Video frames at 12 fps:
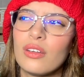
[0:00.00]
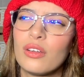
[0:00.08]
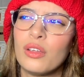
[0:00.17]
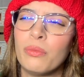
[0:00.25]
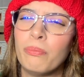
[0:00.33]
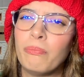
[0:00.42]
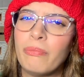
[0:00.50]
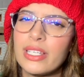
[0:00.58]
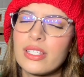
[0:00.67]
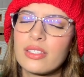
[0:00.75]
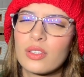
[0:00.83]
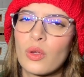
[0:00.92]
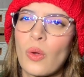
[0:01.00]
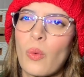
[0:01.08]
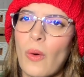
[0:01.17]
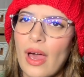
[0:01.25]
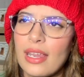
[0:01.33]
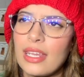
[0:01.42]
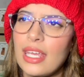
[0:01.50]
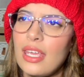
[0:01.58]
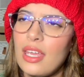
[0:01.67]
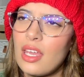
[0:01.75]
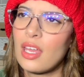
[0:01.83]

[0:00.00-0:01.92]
her best quality.